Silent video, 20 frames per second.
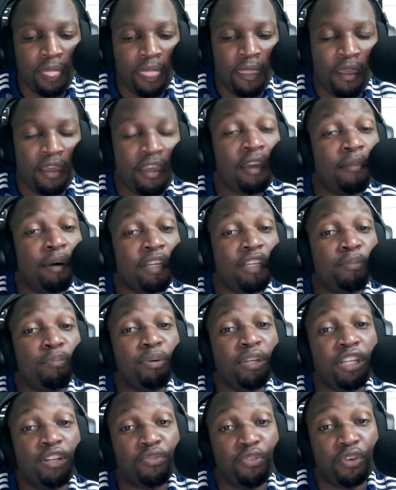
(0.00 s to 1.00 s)
Yeah, man, he
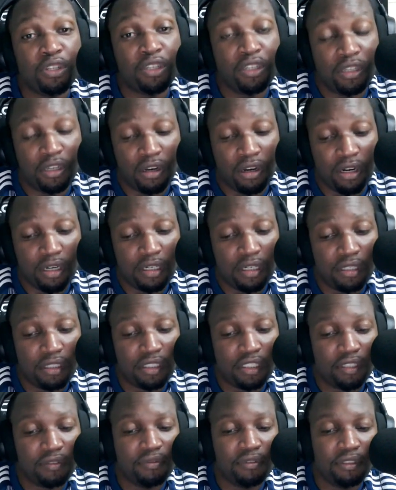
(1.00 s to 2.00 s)
played for the under
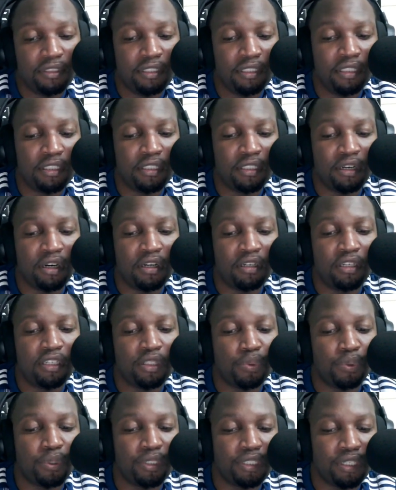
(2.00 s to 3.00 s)
17, under
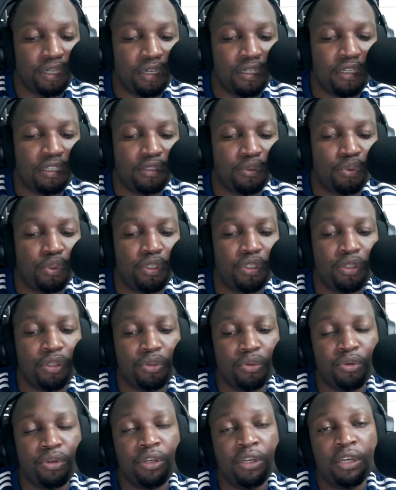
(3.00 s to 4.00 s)
20, under
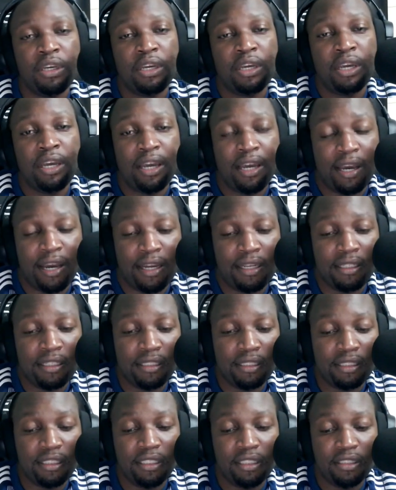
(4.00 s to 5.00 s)
23, and the
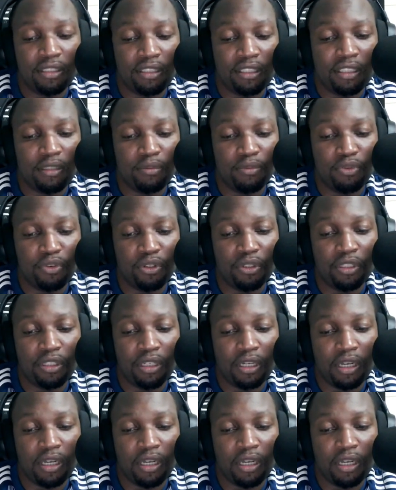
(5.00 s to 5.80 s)
senior team for the